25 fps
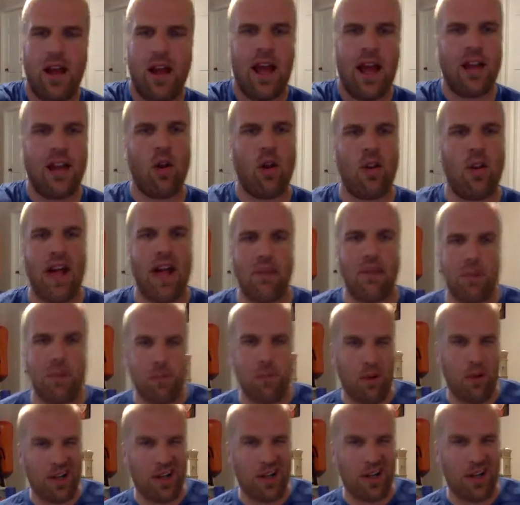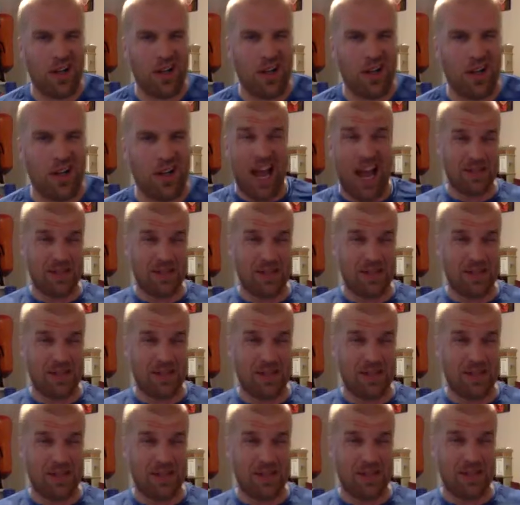I know a lot of people want to train abs
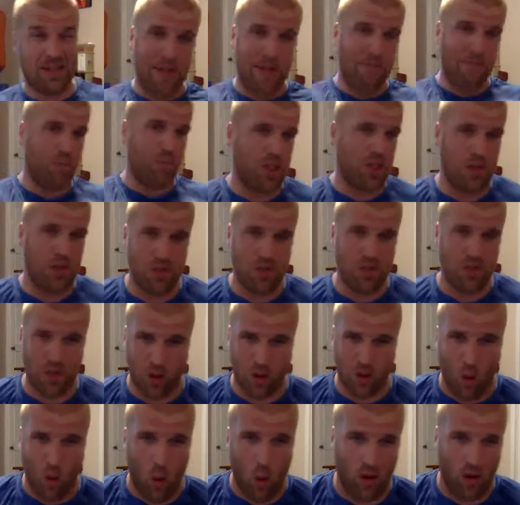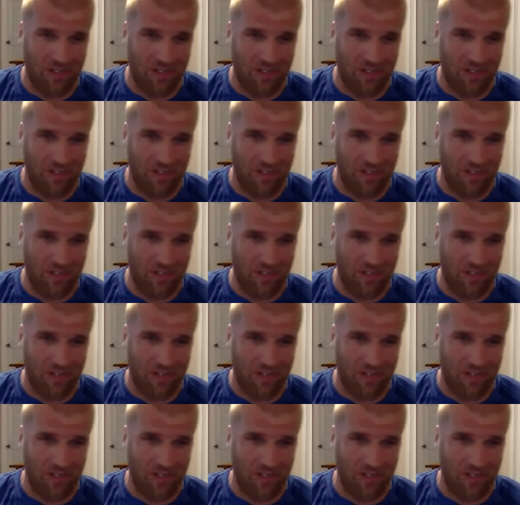every day, but you use your core a